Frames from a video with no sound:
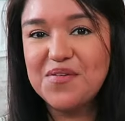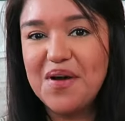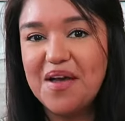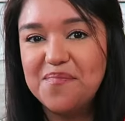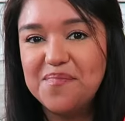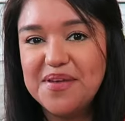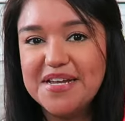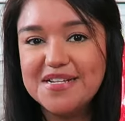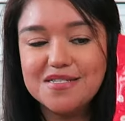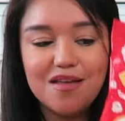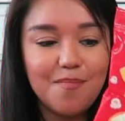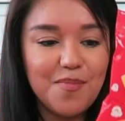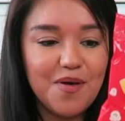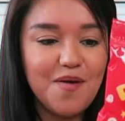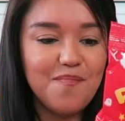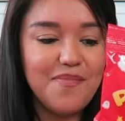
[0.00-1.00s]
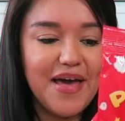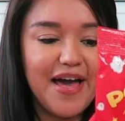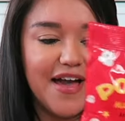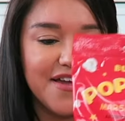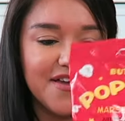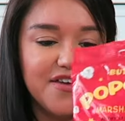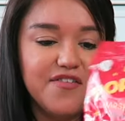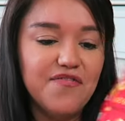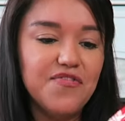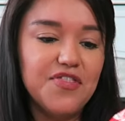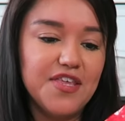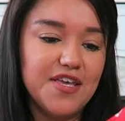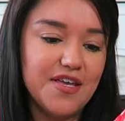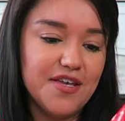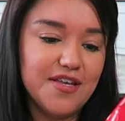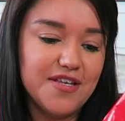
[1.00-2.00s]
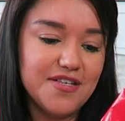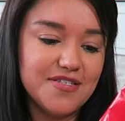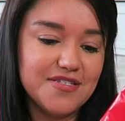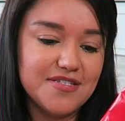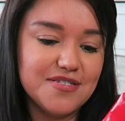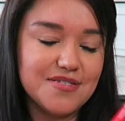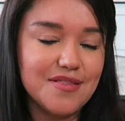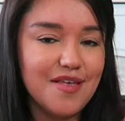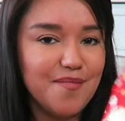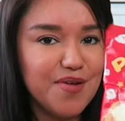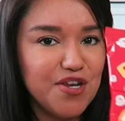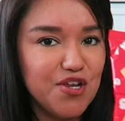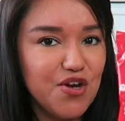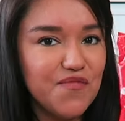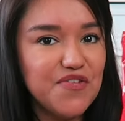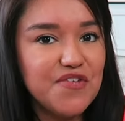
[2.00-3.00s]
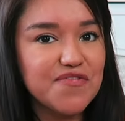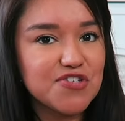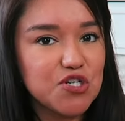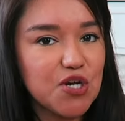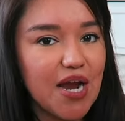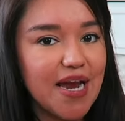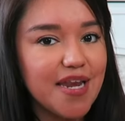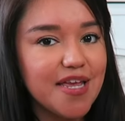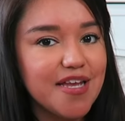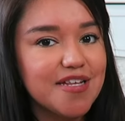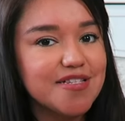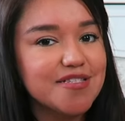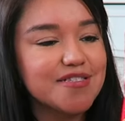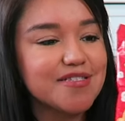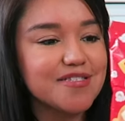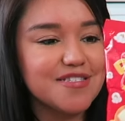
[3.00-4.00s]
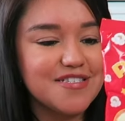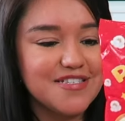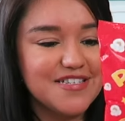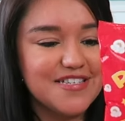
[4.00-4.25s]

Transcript: So I picked up a bag of this. Let me know if you've tried it.